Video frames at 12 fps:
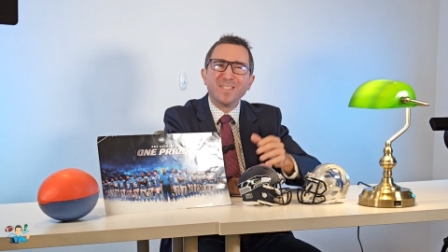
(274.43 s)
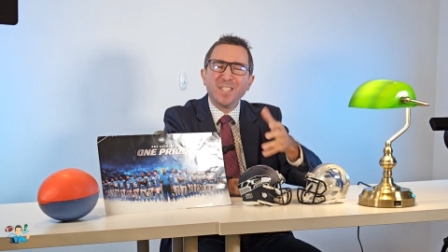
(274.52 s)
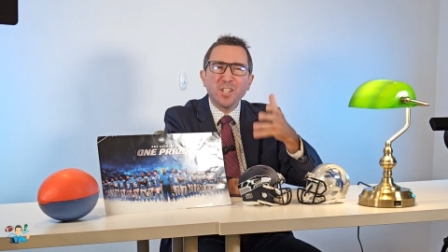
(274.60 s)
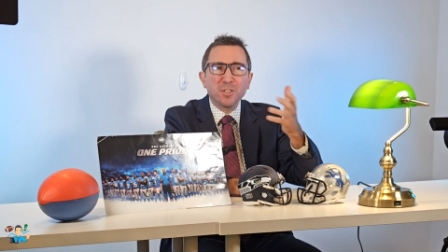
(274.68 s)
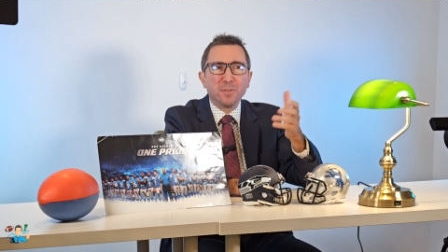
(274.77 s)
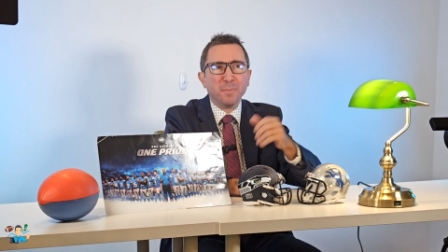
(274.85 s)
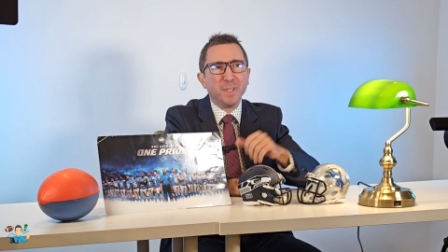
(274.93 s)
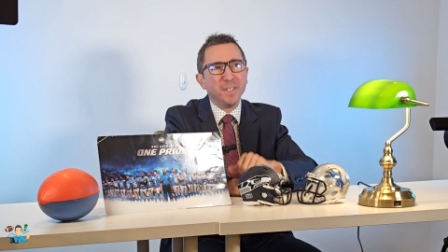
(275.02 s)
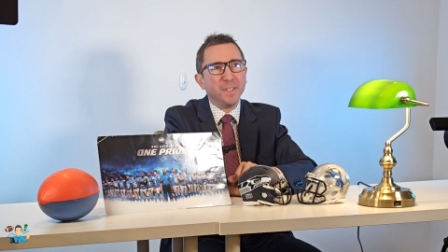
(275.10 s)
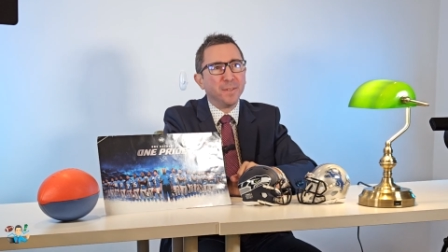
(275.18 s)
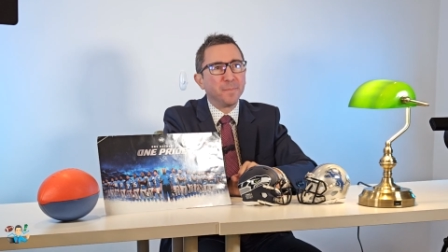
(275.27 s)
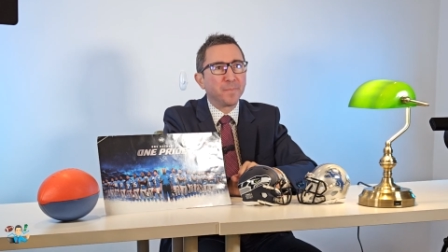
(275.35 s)
Not
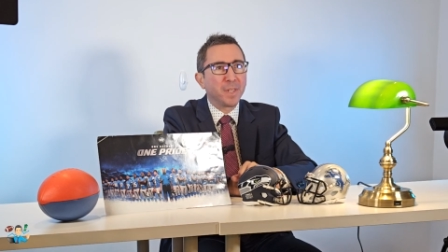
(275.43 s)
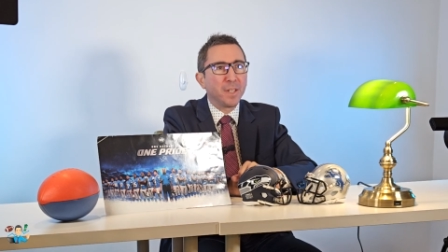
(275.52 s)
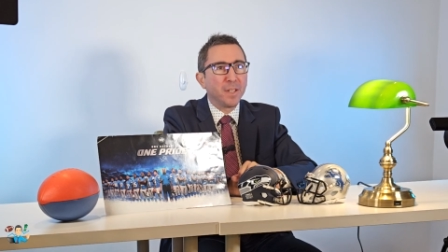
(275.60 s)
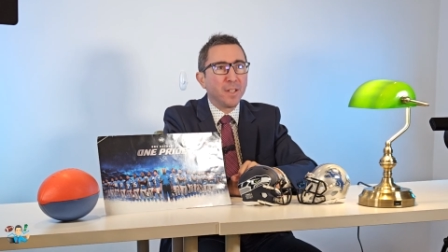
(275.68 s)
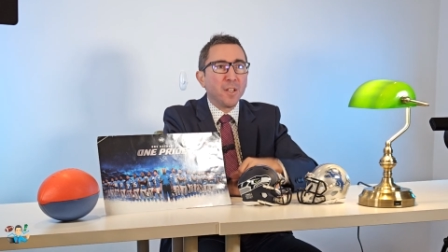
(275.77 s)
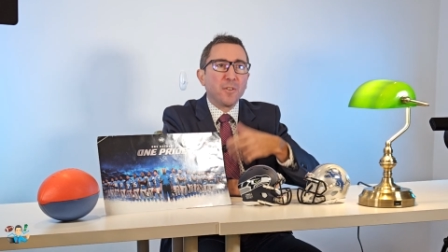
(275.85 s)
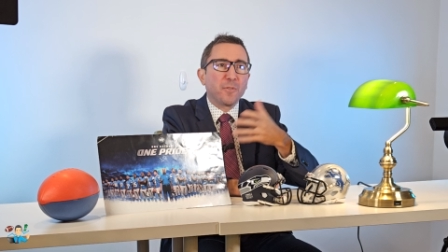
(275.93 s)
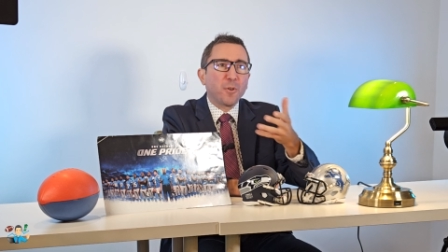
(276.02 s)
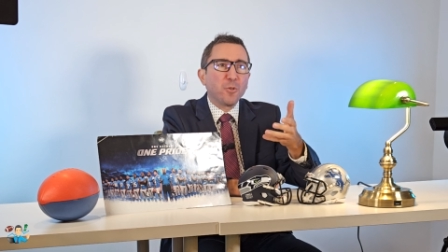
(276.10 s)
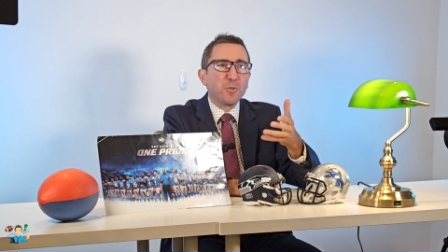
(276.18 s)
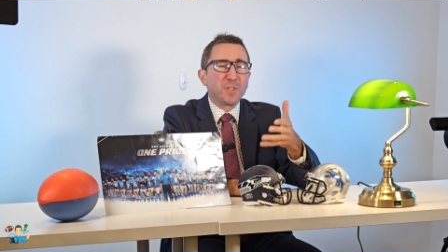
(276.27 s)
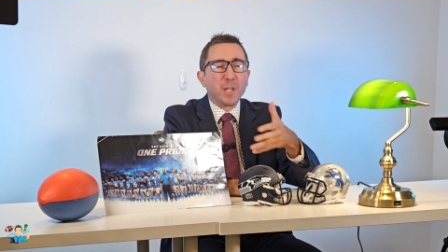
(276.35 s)
me.
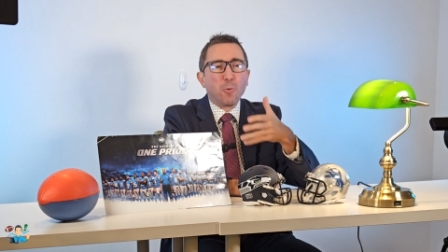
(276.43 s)
First,